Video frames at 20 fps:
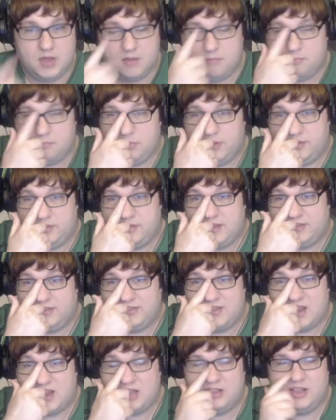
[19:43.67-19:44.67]
But that's
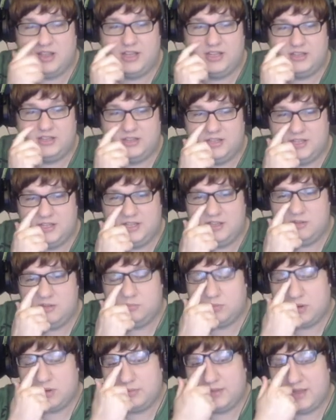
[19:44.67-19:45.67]
not likely. You
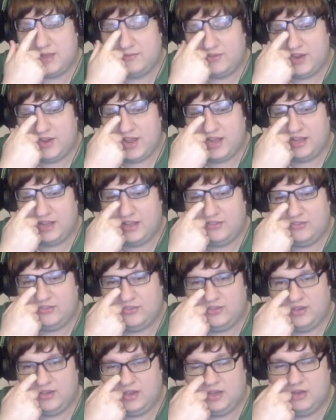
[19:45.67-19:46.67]
probably have an
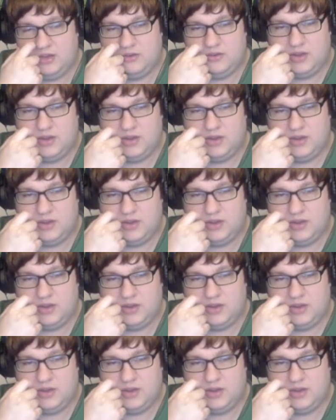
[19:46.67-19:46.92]
Ekans and